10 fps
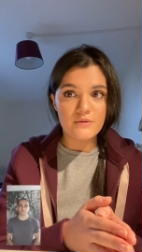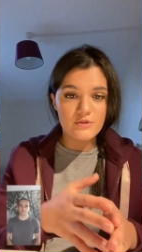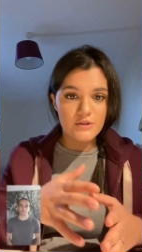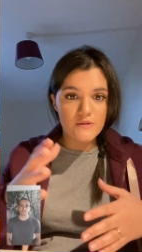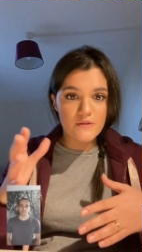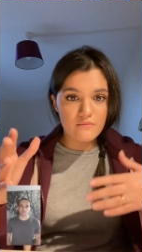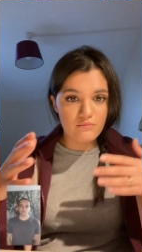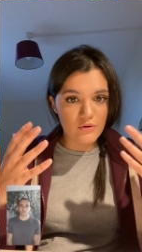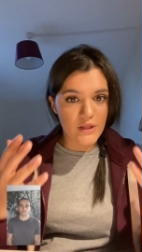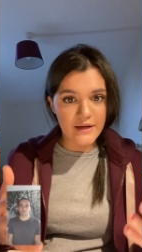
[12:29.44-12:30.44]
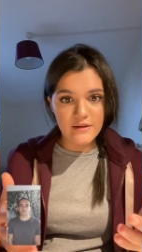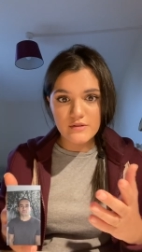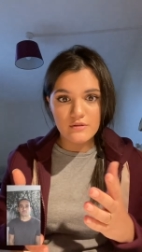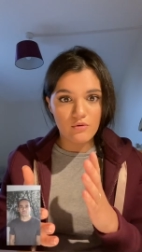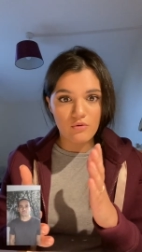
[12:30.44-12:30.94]
just
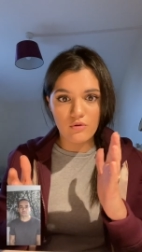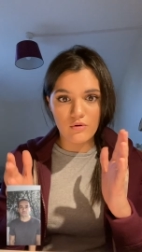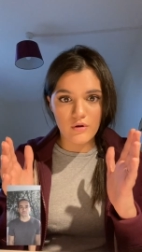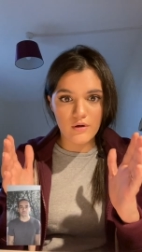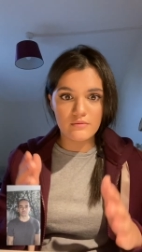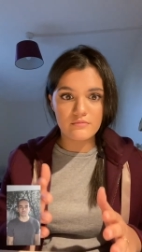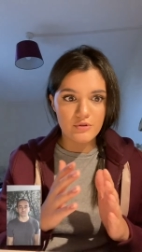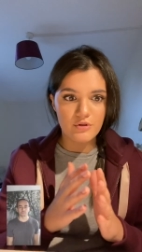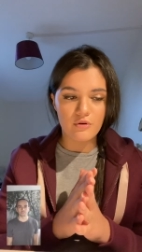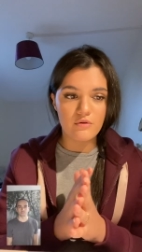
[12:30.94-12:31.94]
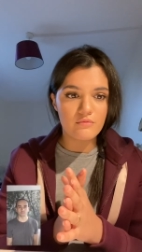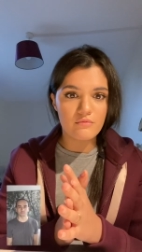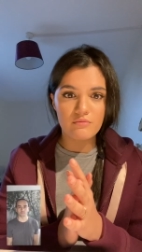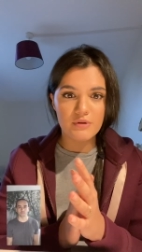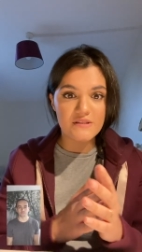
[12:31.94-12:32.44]
relax or,
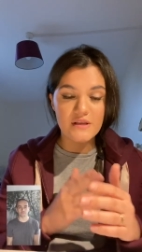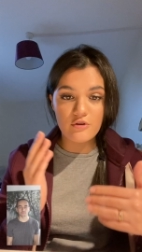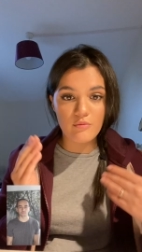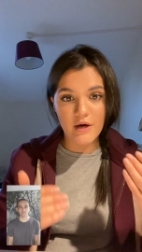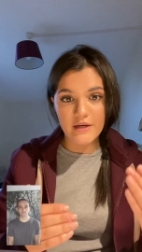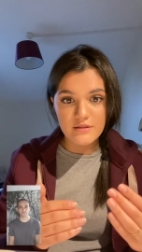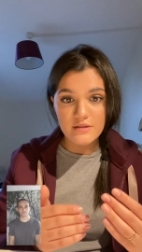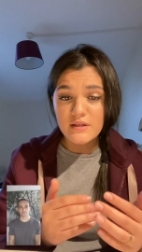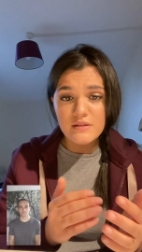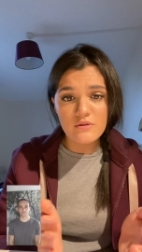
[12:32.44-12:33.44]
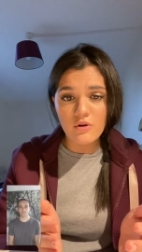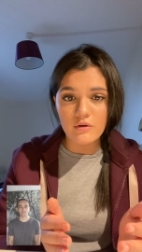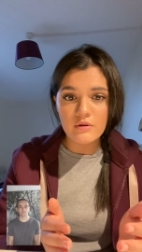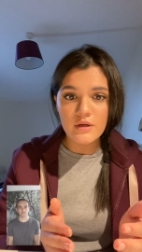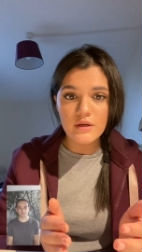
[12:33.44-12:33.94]
reset your mind. It's
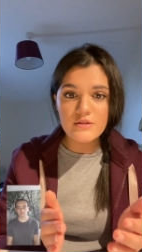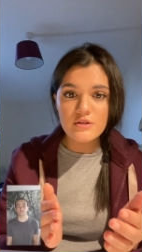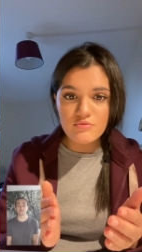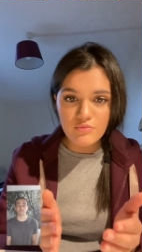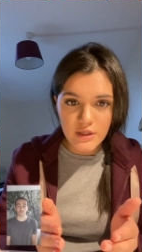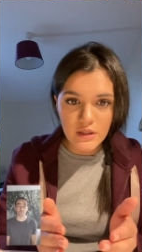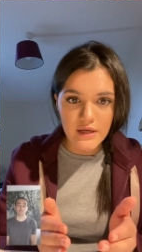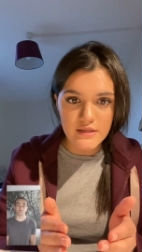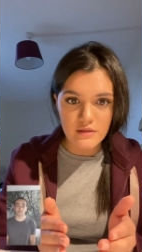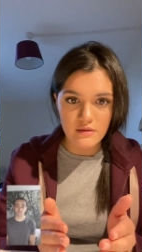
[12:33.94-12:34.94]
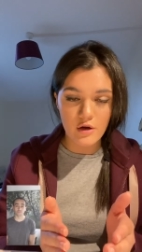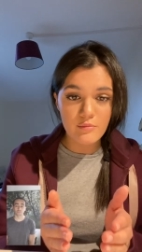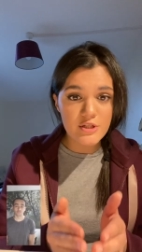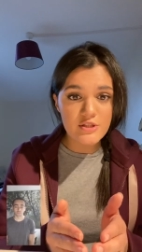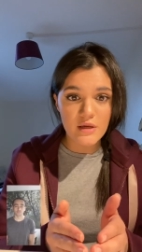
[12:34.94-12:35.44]
not. It's just realizing how
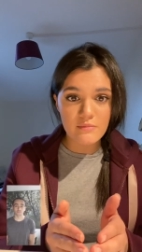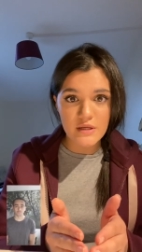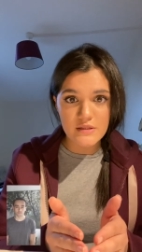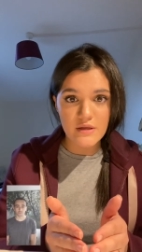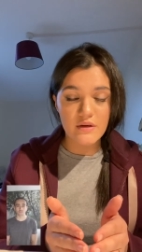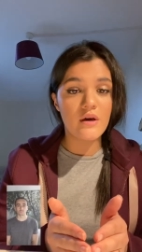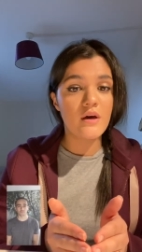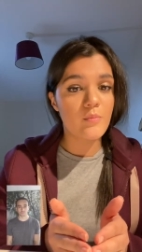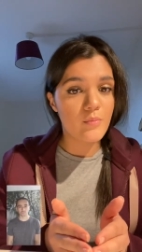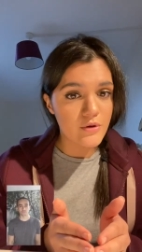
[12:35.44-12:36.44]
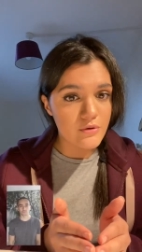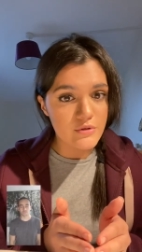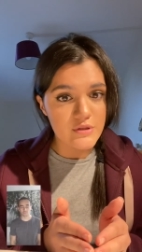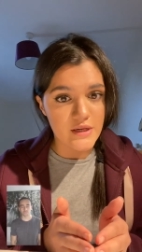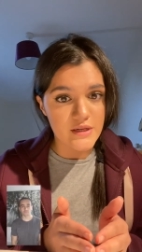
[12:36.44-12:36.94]
much time they take,
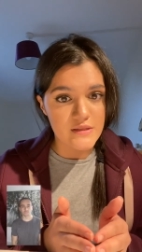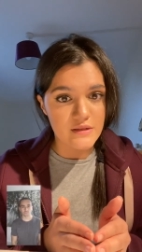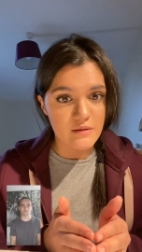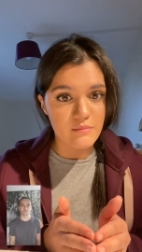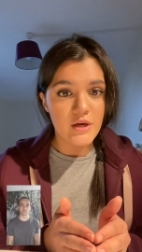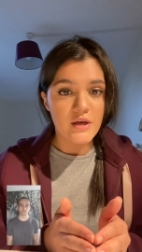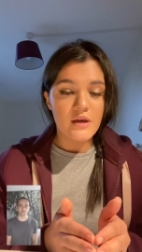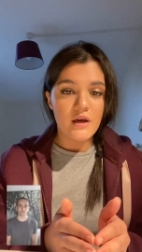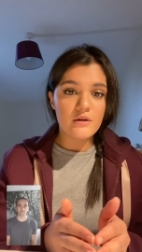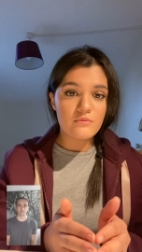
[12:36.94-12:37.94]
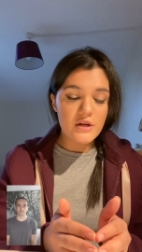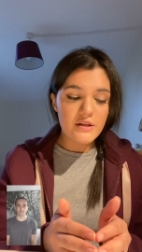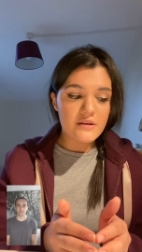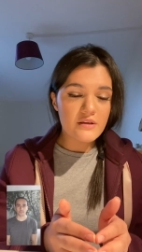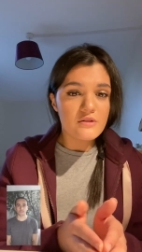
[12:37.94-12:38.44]
prioritizing them, and really
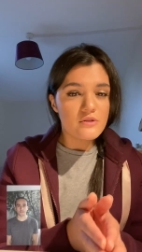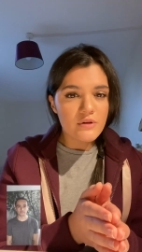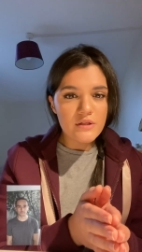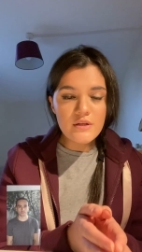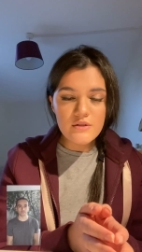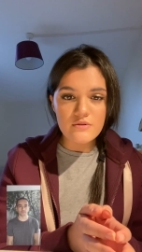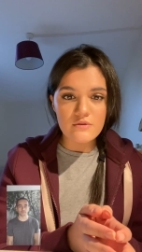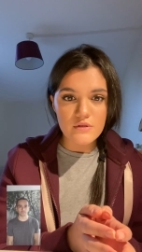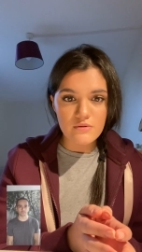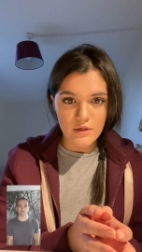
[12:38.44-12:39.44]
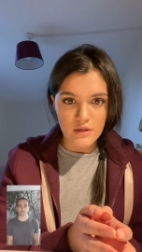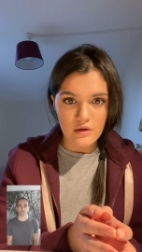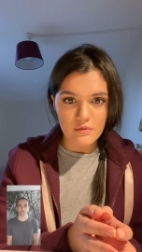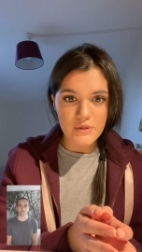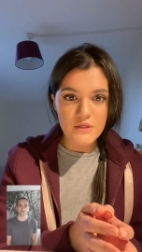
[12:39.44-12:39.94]
thinking, do I need to do this right
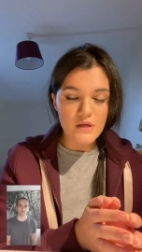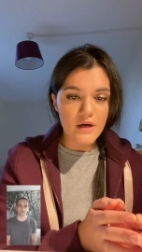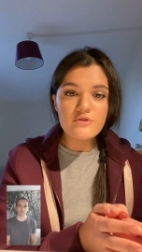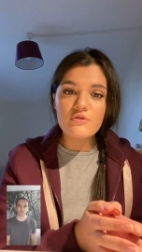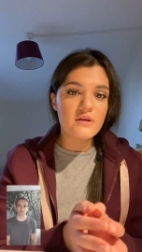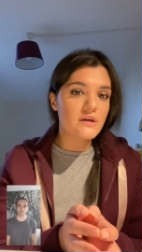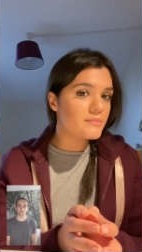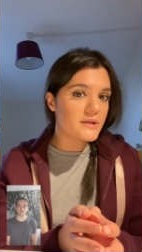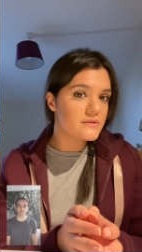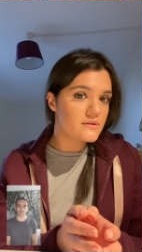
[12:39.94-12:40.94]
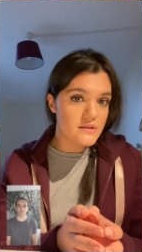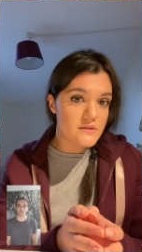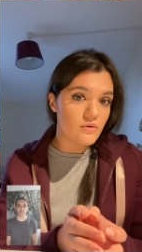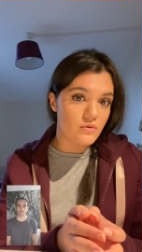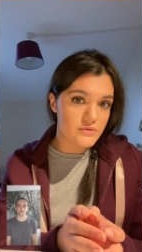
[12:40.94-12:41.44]
now? Because I'd rather complete this
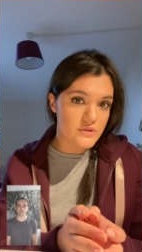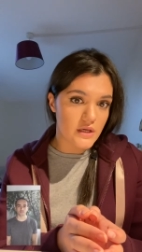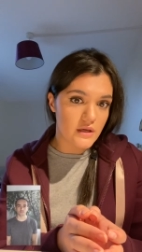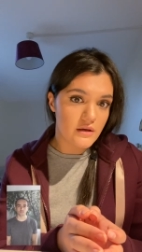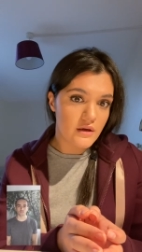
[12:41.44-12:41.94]
goal today,